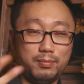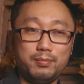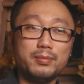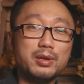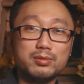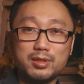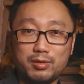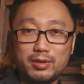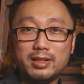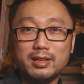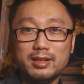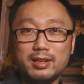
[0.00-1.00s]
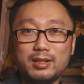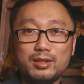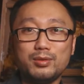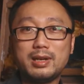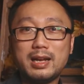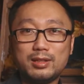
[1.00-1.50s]
build the rig
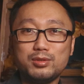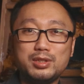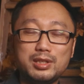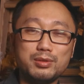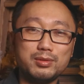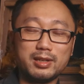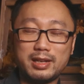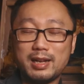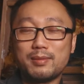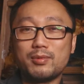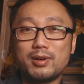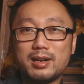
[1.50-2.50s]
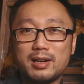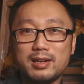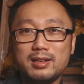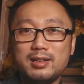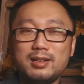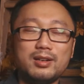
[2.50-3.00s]
to get to use the camera,
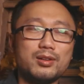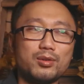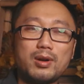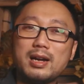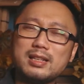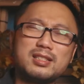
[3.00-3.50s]
right?